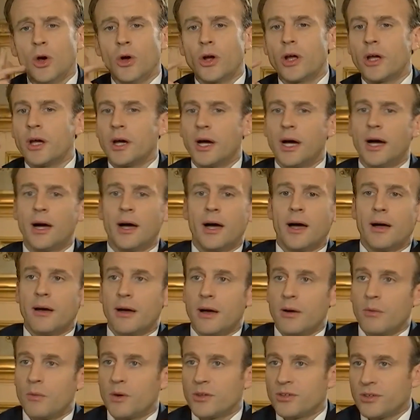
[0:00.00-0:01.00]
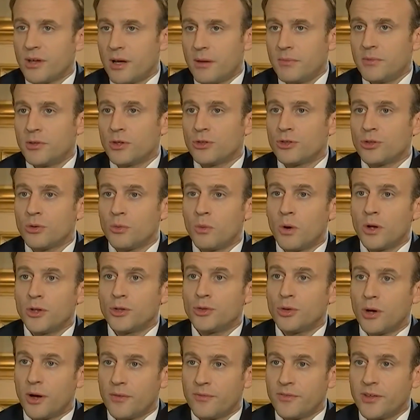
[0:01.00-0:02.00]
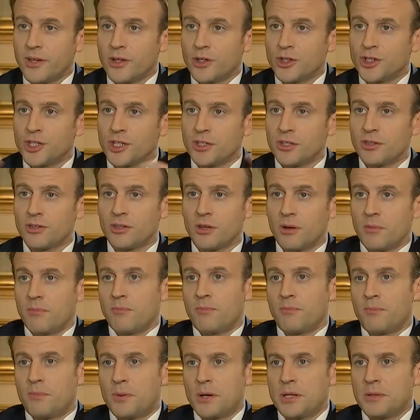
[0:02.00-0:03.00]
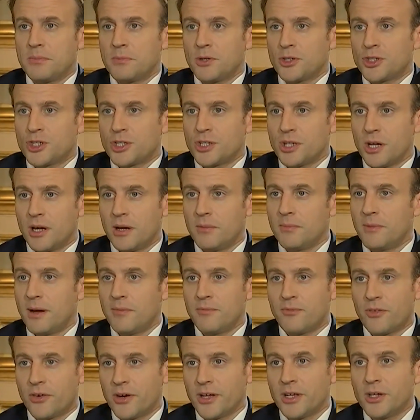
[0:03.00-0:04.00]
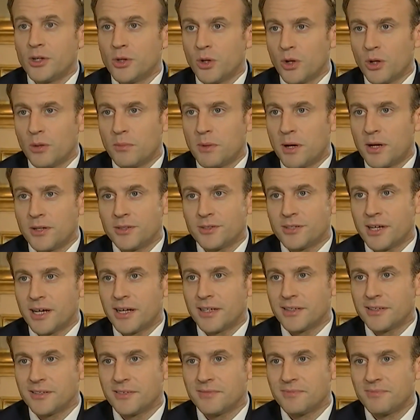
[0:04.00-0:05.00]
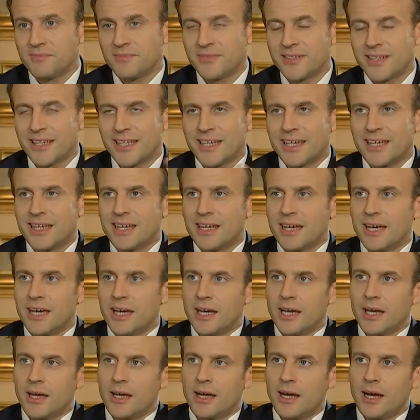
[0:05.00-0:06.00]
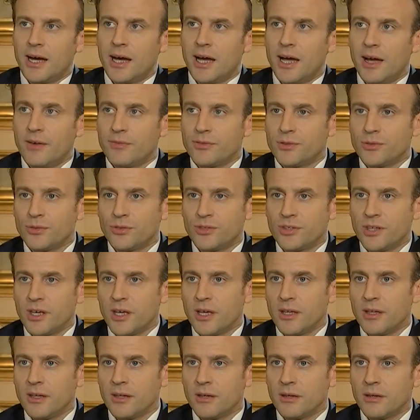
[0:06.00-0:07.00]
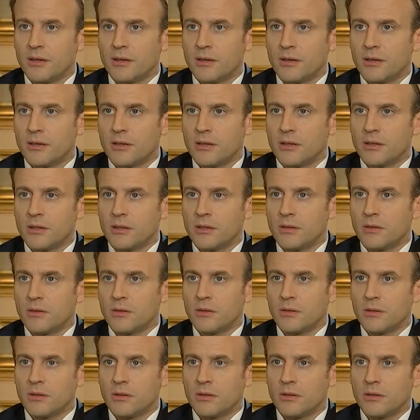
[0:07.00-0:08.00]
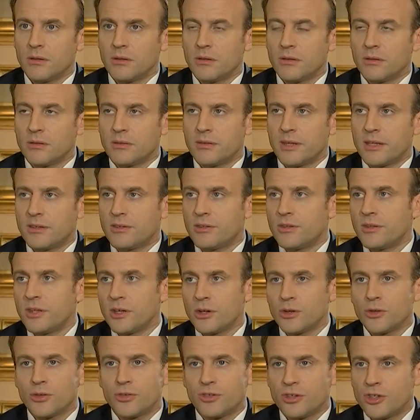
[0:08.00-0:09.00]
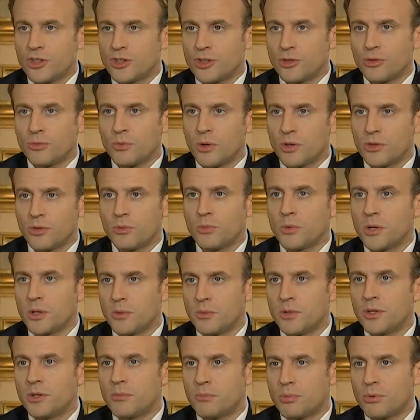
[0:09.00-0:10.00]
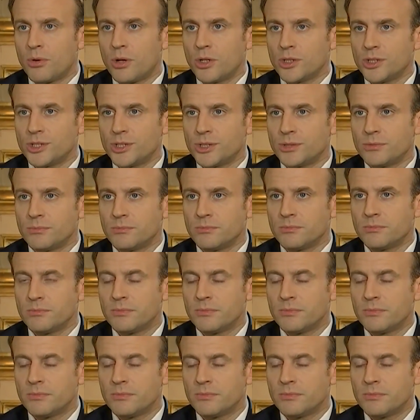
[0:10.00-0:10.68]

Look, I, I was, I'm not the one to have negotiated, so I'm pretty much, I'm, I'm very cool about right. that. Uh, I have to say that the negotiation was a win-win approach,